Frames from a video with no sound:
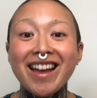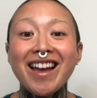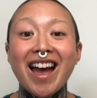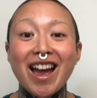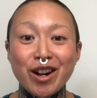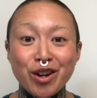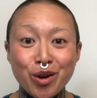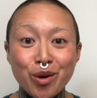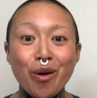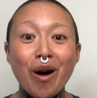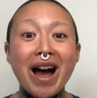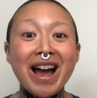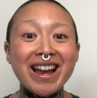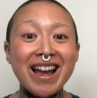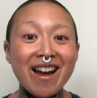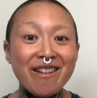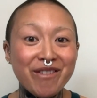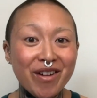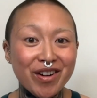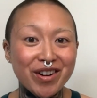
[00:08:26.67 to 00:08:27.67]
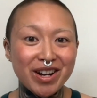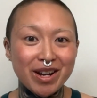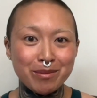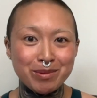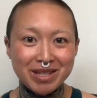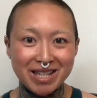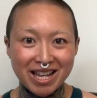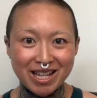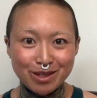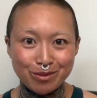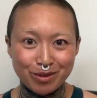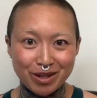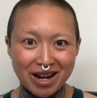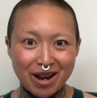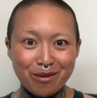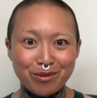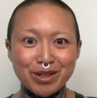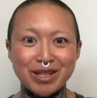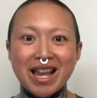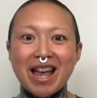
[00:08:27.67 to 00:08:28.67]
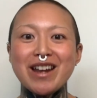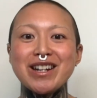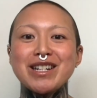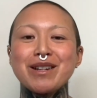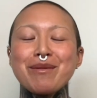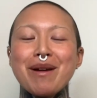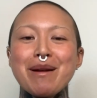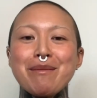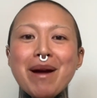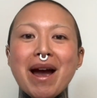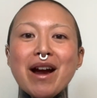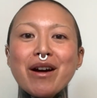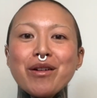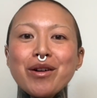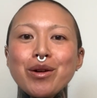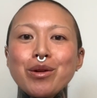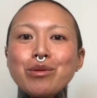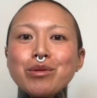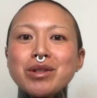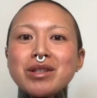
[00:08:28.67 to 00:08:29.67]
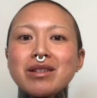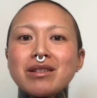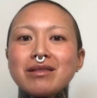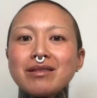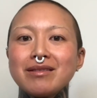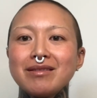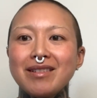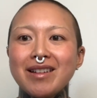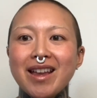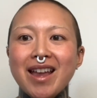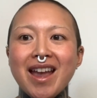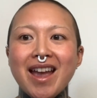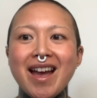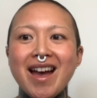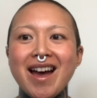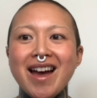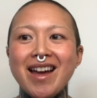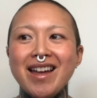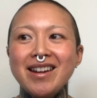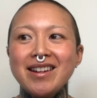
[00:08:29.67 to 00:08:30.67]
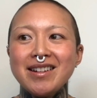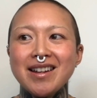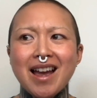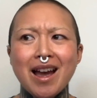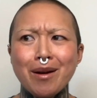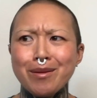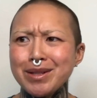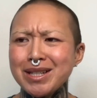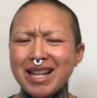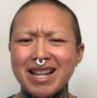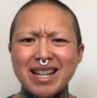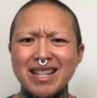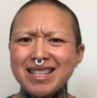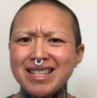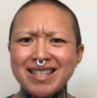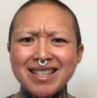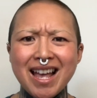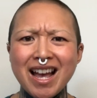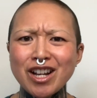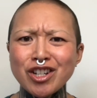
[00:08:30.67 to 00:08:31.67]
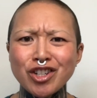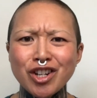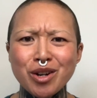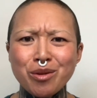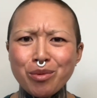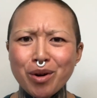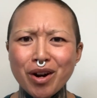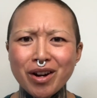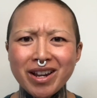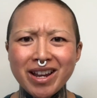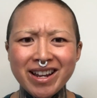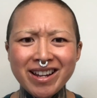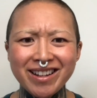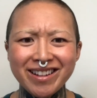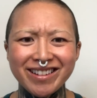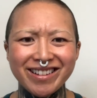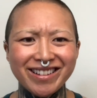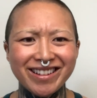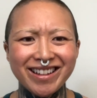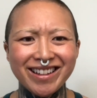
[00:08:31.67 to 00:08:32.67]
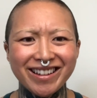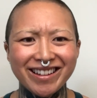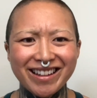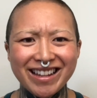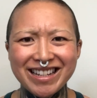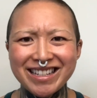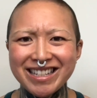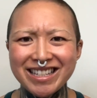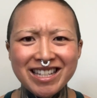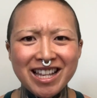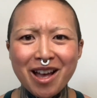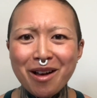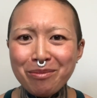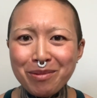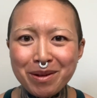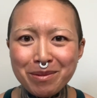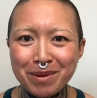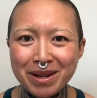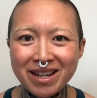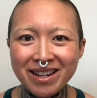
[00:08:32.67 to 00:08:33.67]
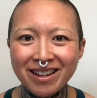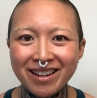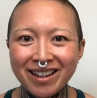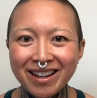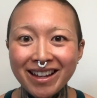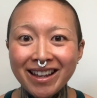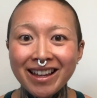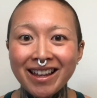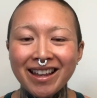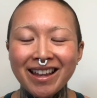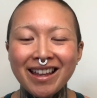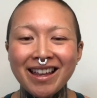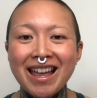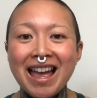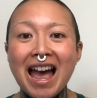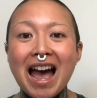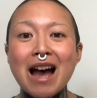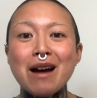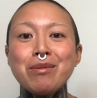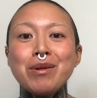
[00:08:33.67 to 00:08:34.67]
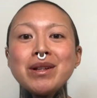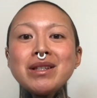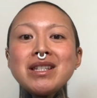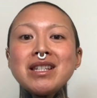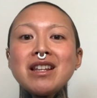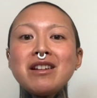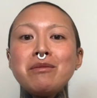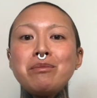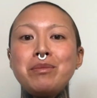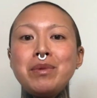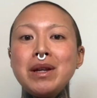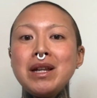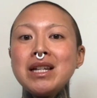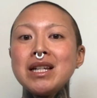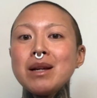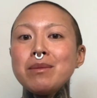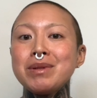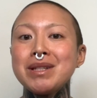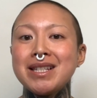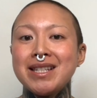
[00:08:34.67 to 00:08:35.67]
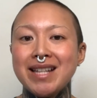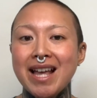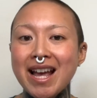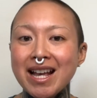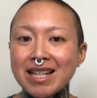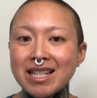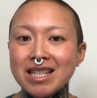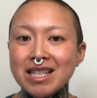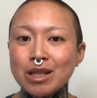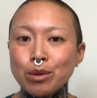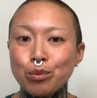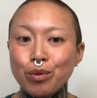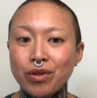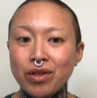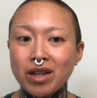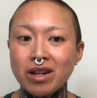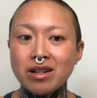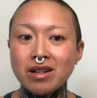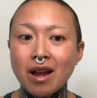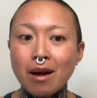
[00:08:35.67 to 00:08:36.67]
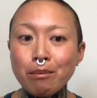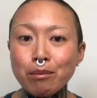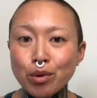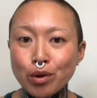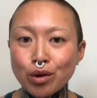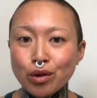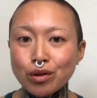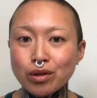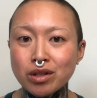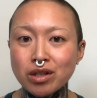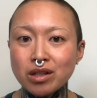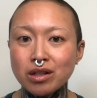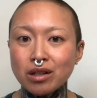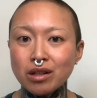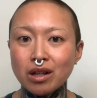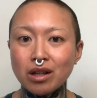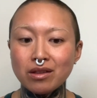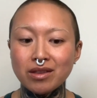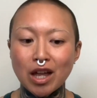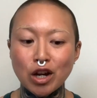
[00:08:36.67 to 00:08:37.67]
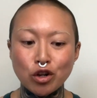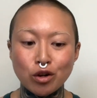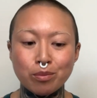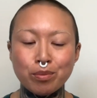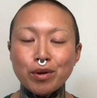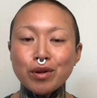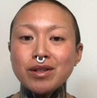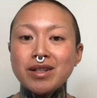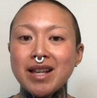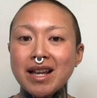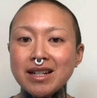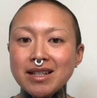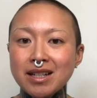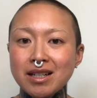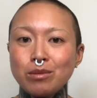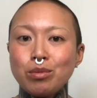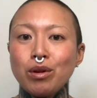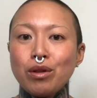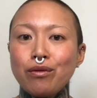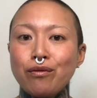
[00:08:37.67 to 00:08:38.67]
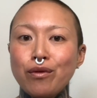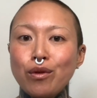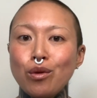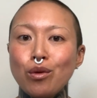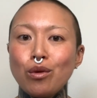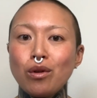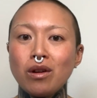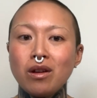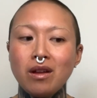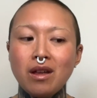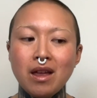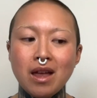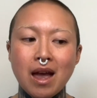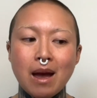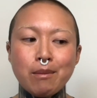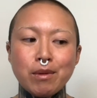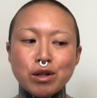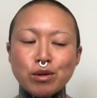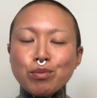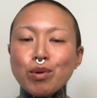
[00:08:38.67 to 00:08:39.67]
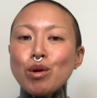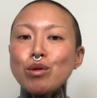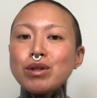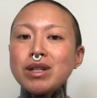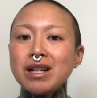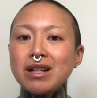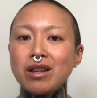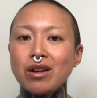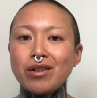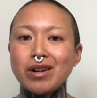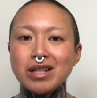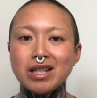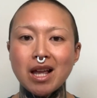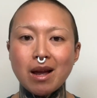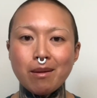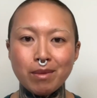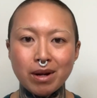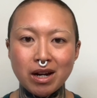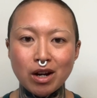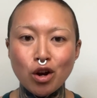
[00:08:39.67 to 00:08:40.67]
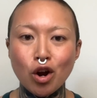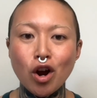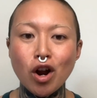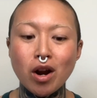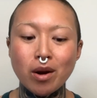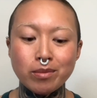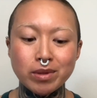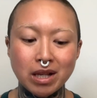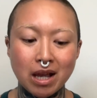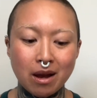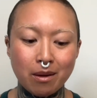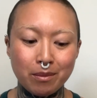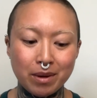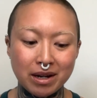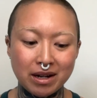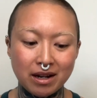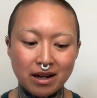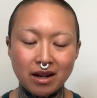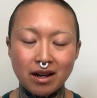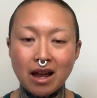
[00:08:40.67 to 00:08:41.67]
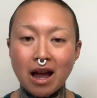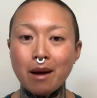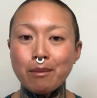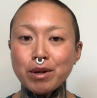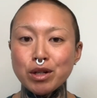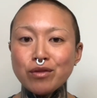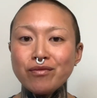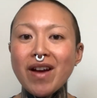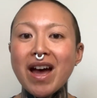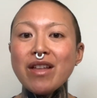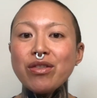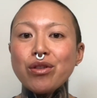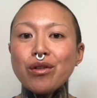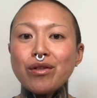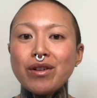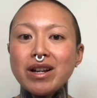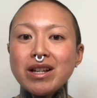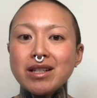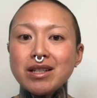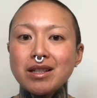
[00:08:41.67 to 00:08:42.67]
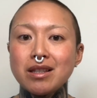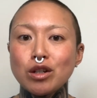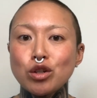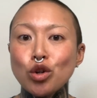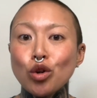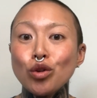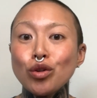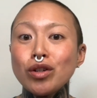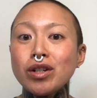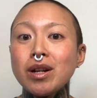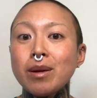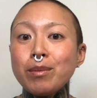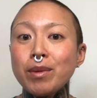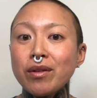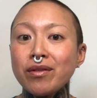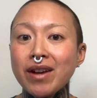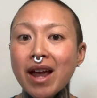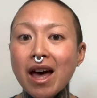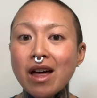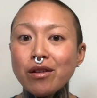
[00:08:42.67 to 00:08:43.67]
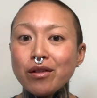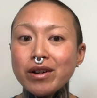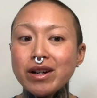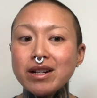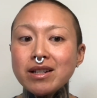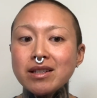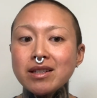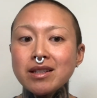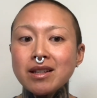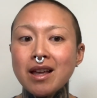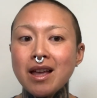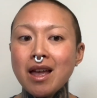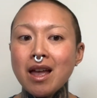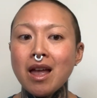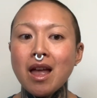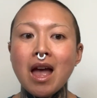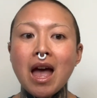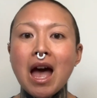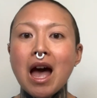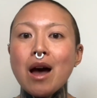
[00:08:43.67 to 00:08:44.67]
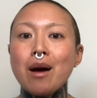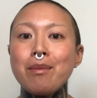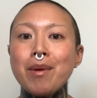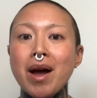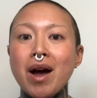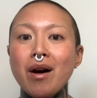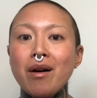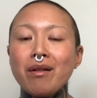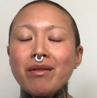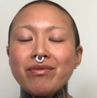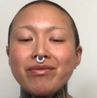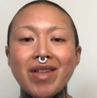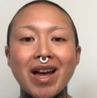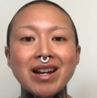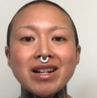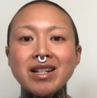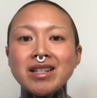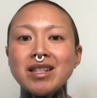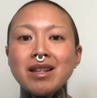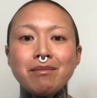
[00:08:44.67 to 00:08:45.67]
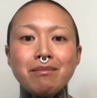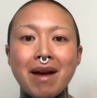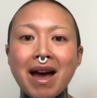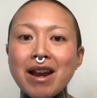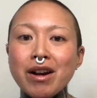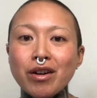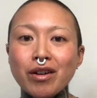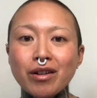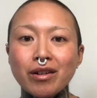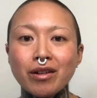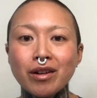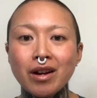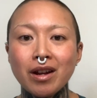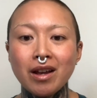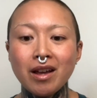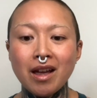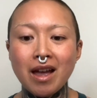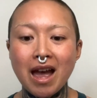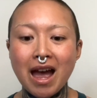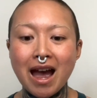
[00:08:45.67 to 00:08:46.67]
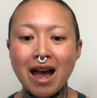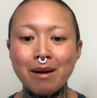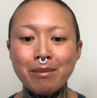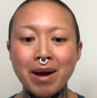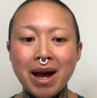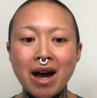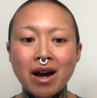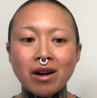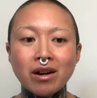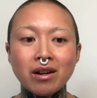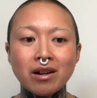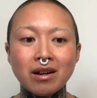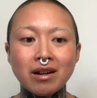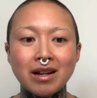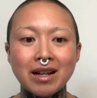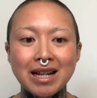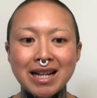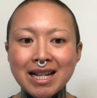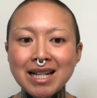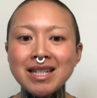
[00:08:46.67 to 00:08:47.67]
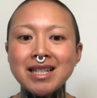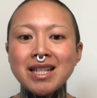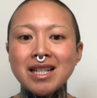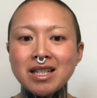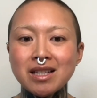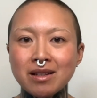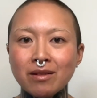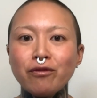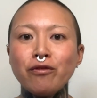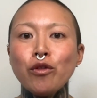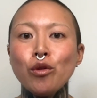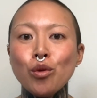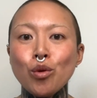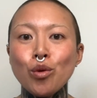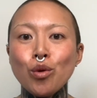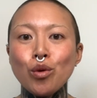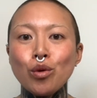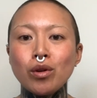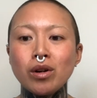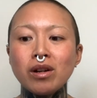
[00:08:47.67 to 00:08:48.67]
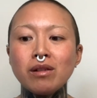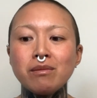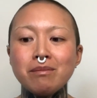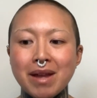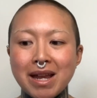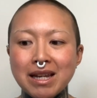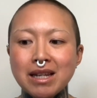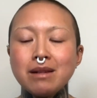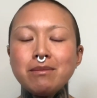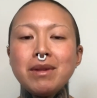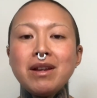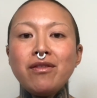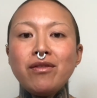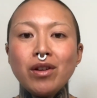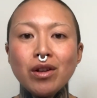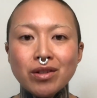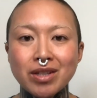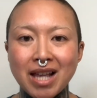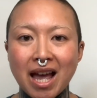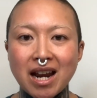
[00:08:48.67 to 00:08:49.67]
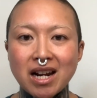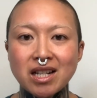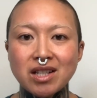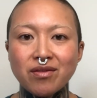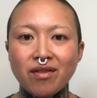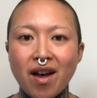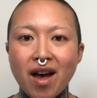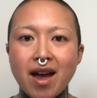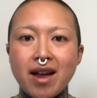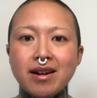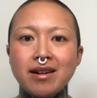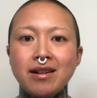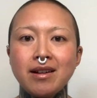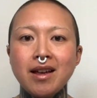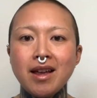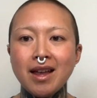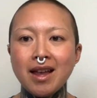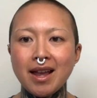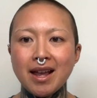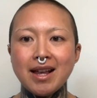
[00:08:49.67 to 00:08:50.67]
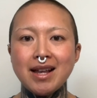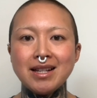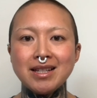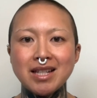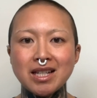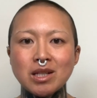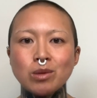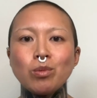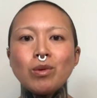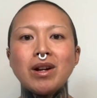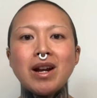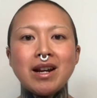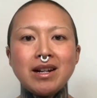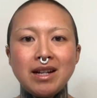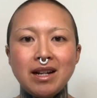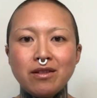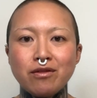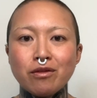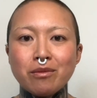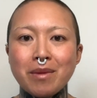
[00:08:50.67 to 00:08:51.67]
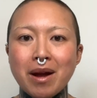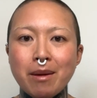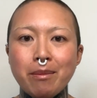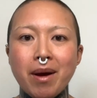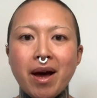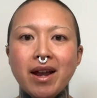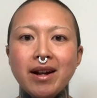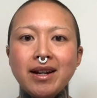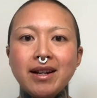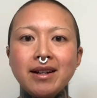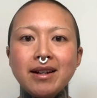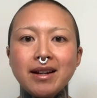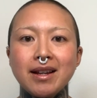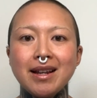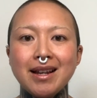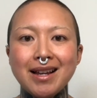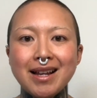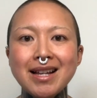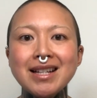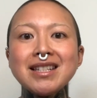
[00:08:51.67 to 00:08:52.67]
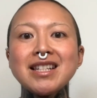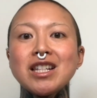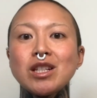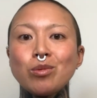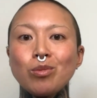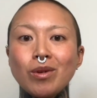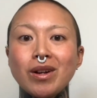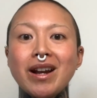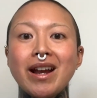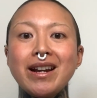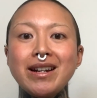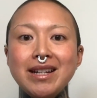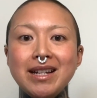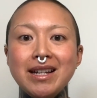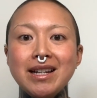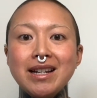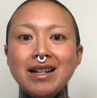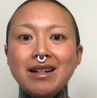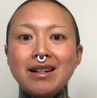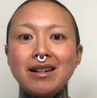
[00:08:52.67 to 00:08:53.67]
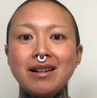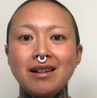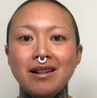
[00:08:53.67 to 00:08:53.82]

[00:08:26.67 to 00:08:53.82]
I know I got very obsessed when I was counting my macros. And I was like, is this actually working? Is this helping me? How about instead of being obsessed with the numbers that you're presented with food, how much protein there is, how many carbs, how much fat there is, the total number of calories. How about that doesn't matter? How about, is this food making me feel satisfied? Is this what I need for my body? Is this what I need